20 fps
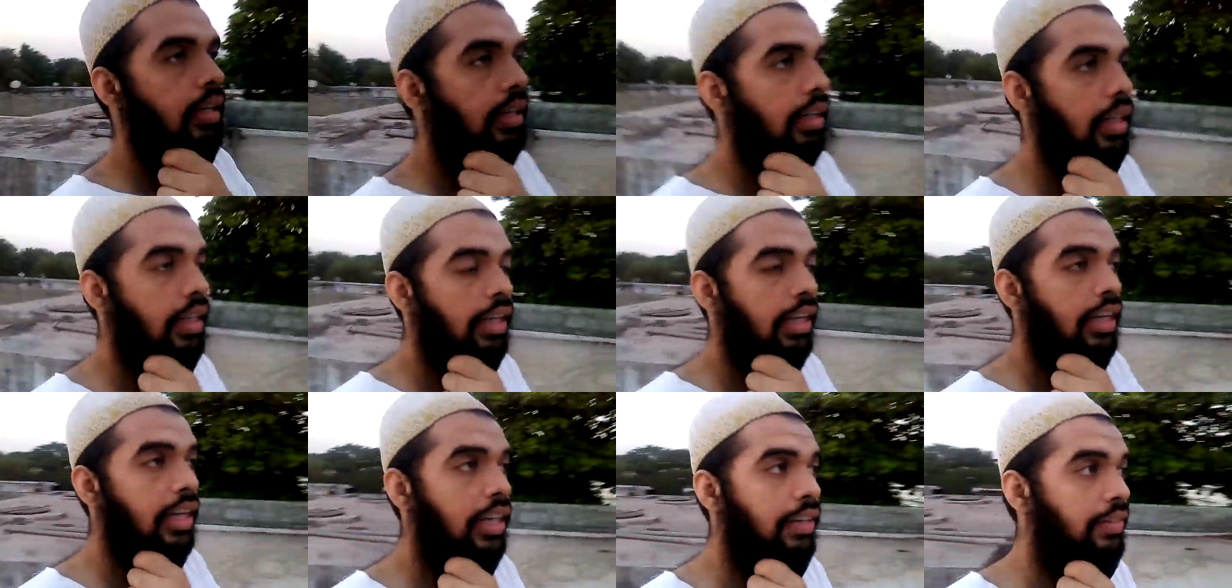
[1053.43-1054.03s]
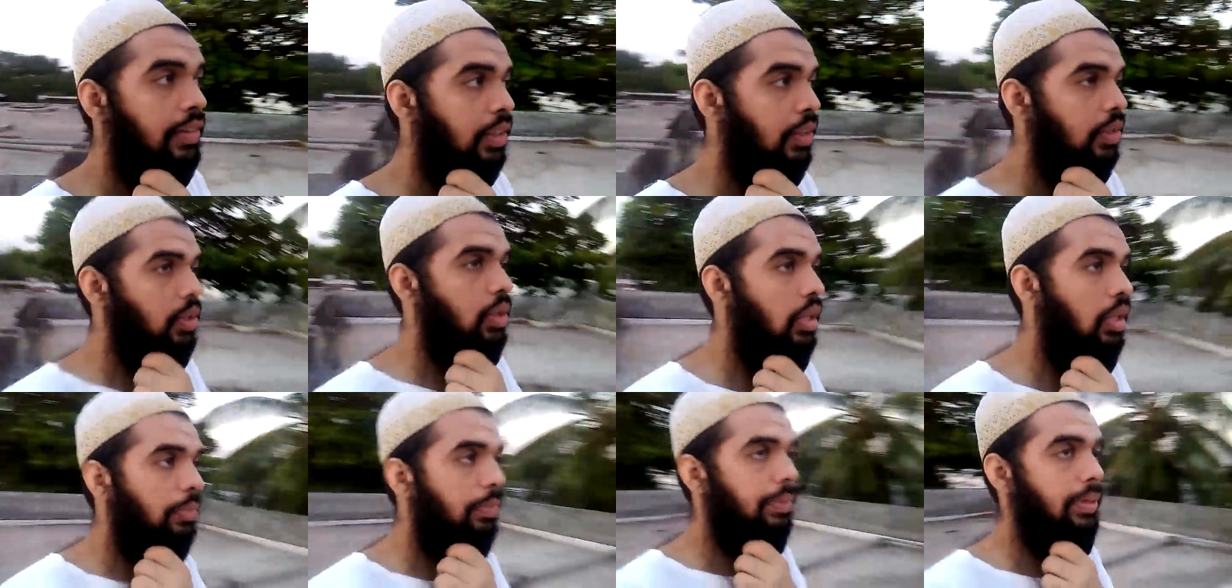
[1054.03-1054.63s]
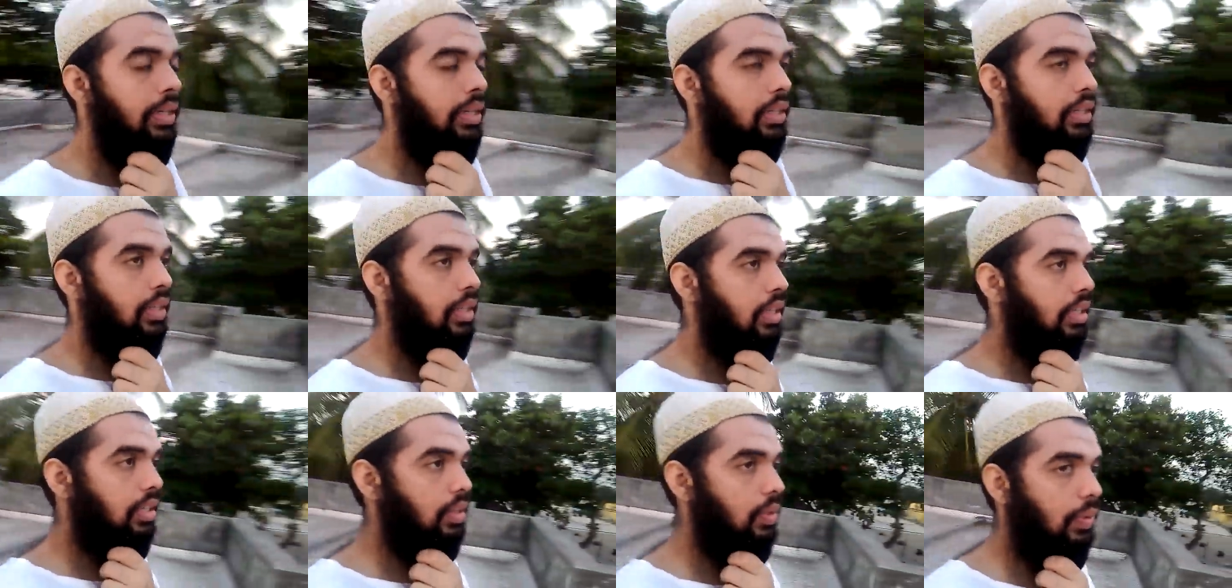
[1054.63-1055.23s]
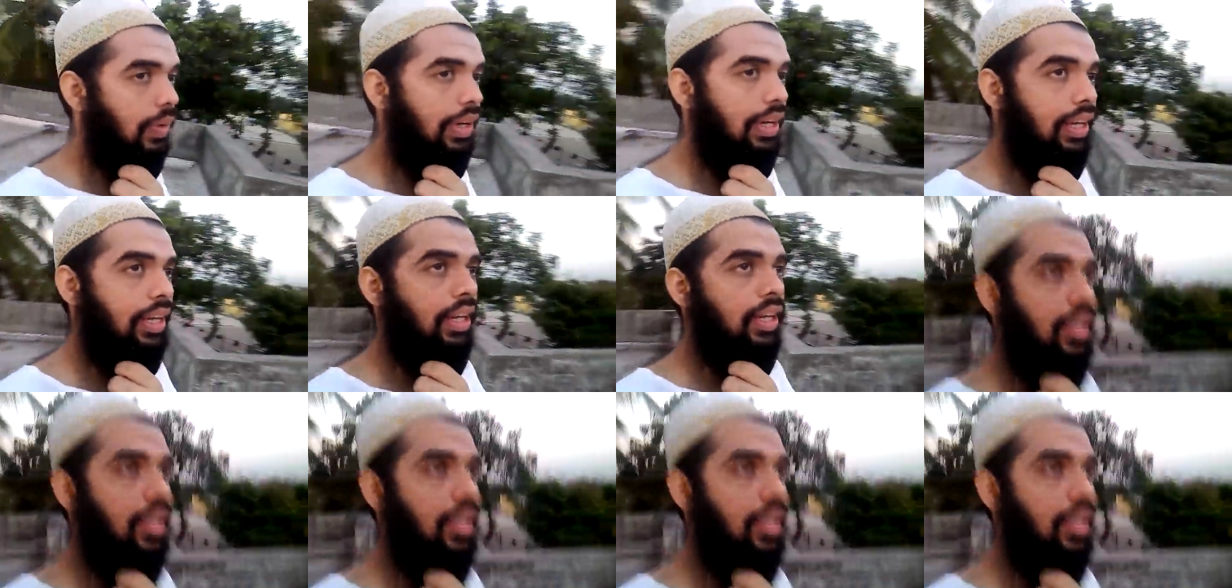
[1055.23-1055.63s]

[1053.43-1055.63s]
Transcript: And I haven't called Priyanka in a while,